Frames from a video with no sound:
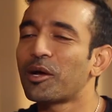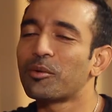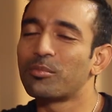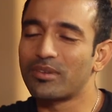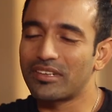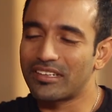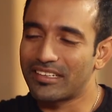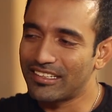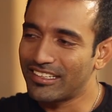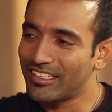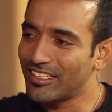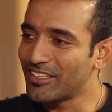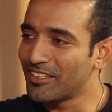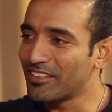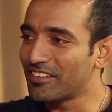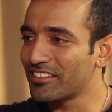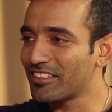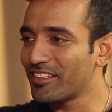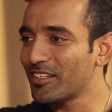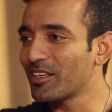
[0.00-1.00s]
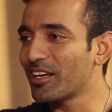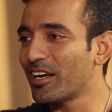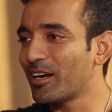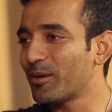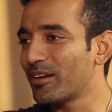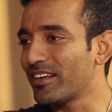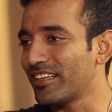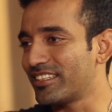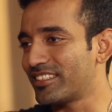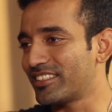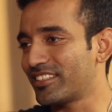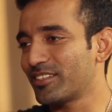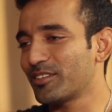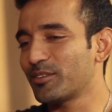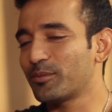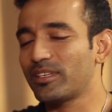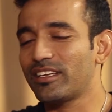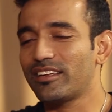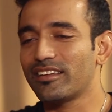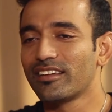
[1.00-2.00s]
yeah but you know you know how it is you
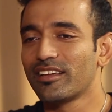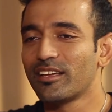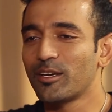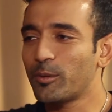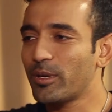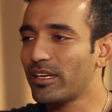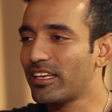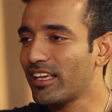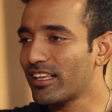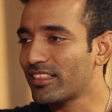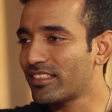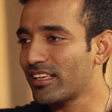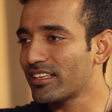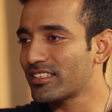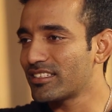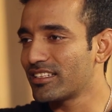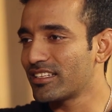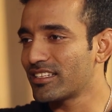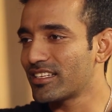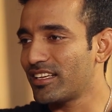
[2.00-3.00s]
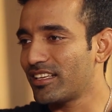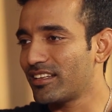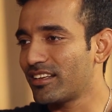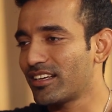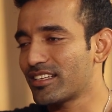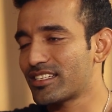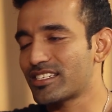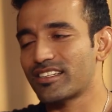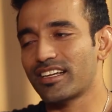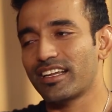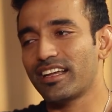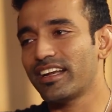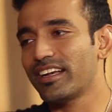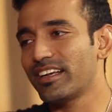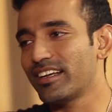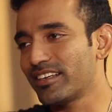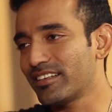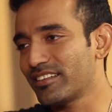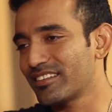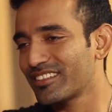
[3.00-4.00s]
know we we take things in, a, in our
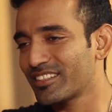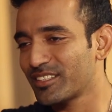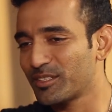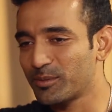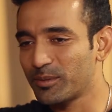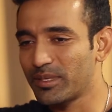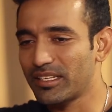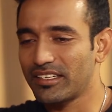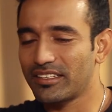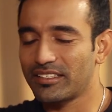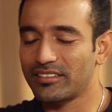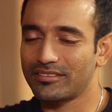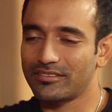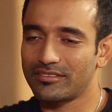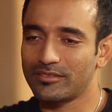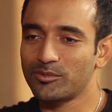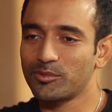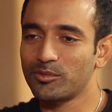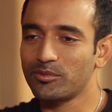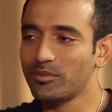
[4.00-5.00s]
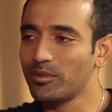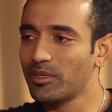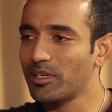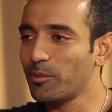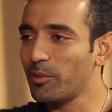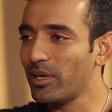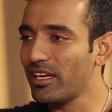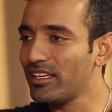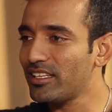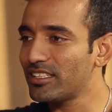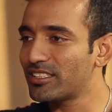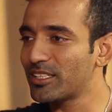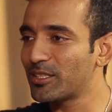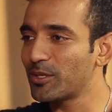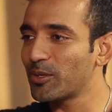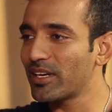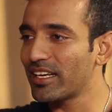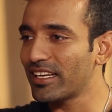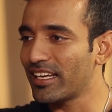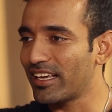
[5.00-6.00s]
stride and you know we're we're easy
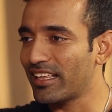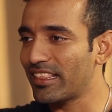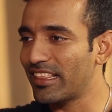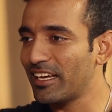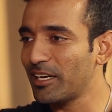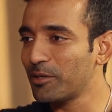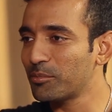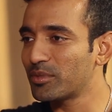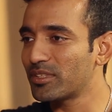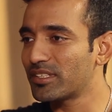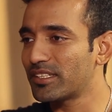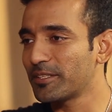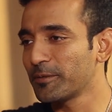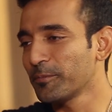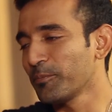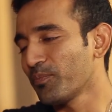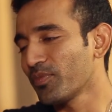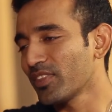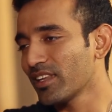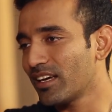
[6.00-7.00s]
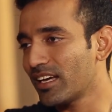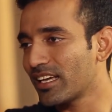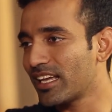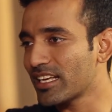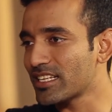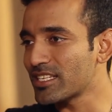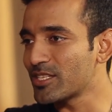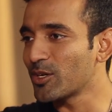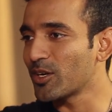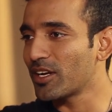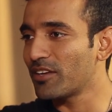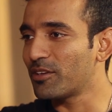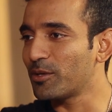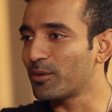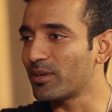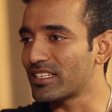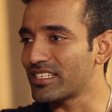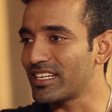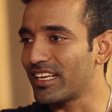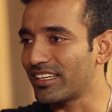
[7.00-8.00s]
going like that but i guess not
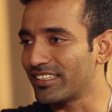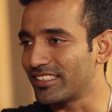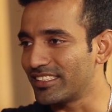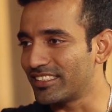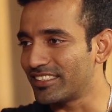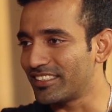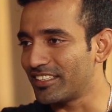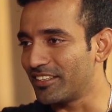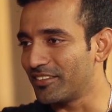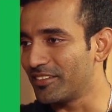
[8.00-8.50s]
everyone's like us